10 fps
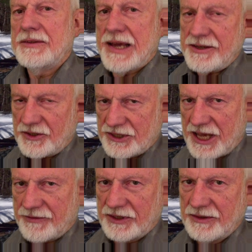Daniel
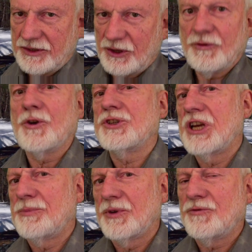7, verse
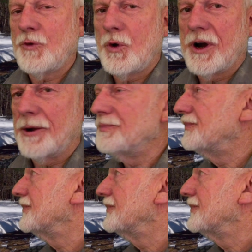number 4.